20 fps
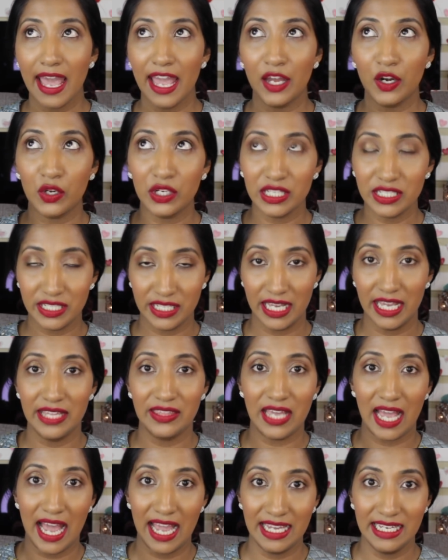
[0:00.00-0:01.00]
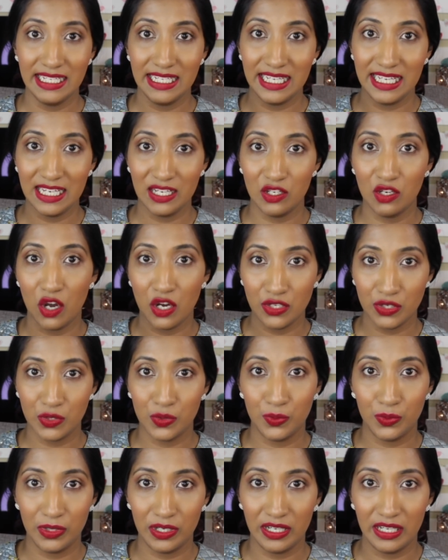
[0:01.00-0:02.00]
and on a day that I need not
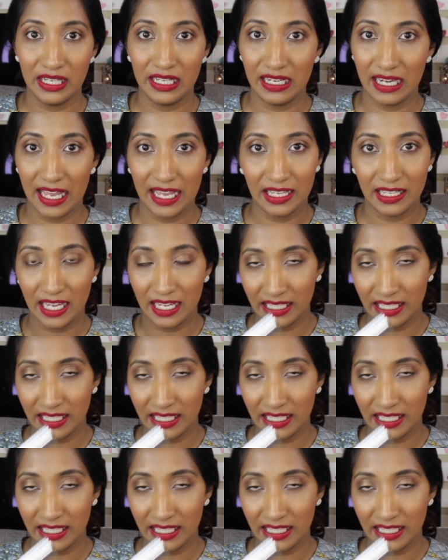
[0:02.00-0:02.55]
to worry like